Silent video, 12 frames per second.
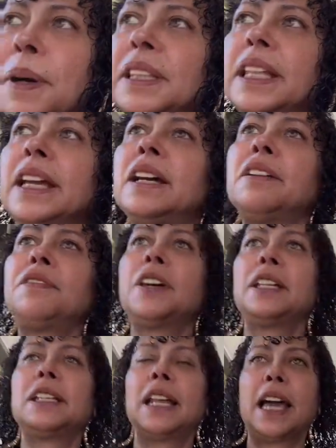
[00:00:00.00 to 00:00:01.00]
But think of
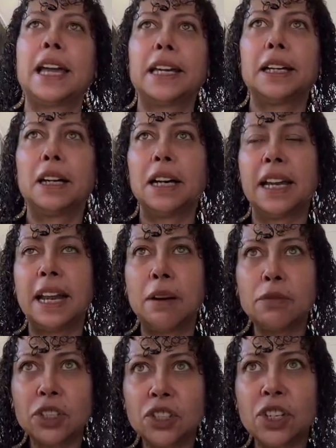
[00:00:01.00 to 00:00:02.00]
it like, and
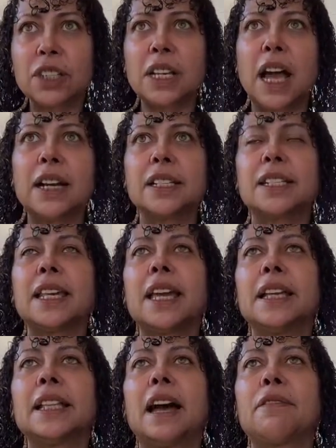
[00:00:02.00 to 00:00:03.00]
I was just kind of
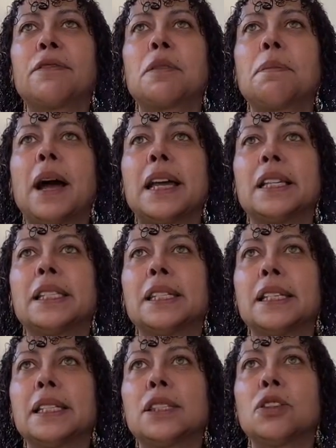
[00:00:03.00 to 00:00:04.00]
saying that for
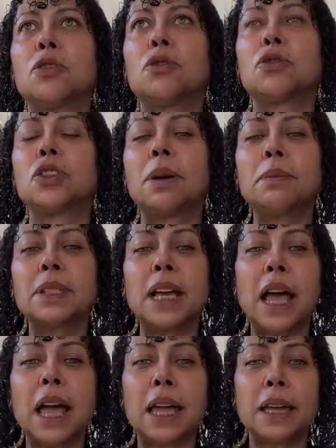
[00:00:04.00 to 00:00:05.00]
Pisces. You know,
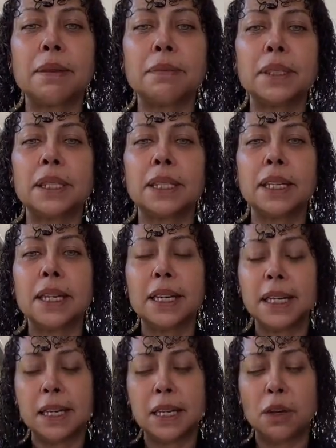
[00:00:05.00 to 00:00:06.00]
sometimes
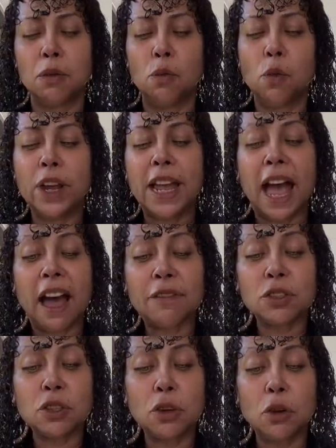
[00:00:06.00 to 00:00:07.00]
we
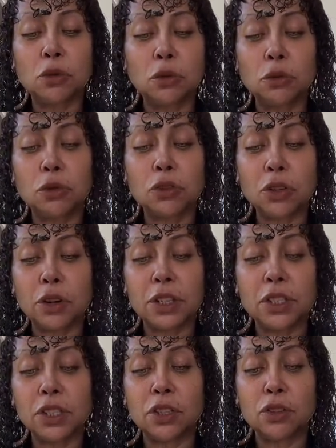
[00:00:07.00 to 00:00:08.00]
have to go through
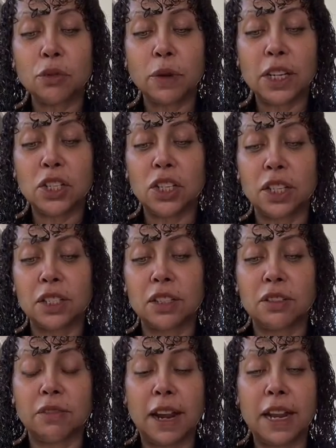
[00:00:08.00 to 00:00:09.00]
certain
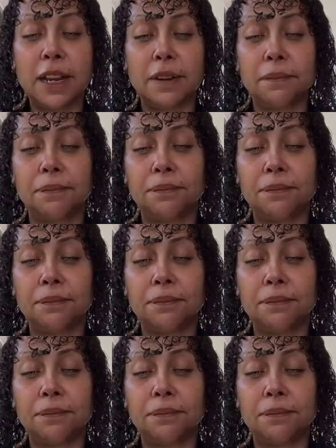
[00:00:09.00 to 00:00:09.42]
situations, right?